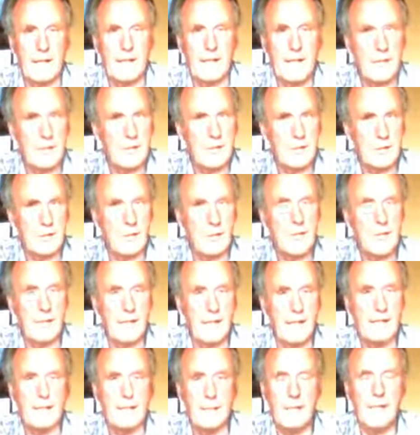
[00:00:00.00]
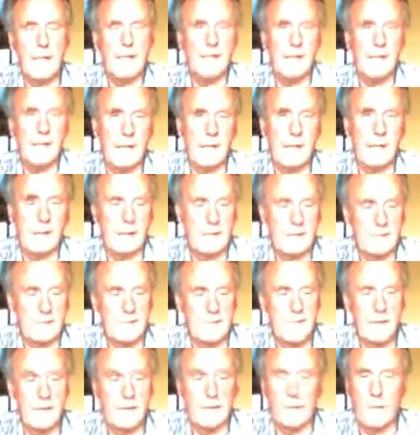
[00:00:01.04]
And that was a good thing to be in there, because
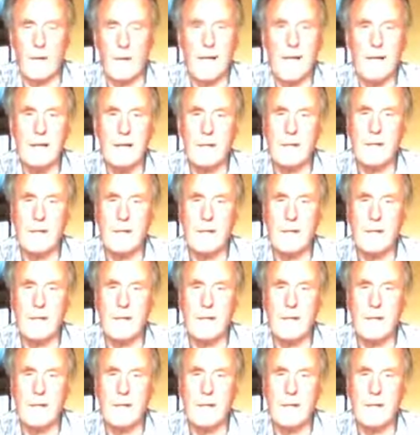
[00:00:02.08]
if you got wild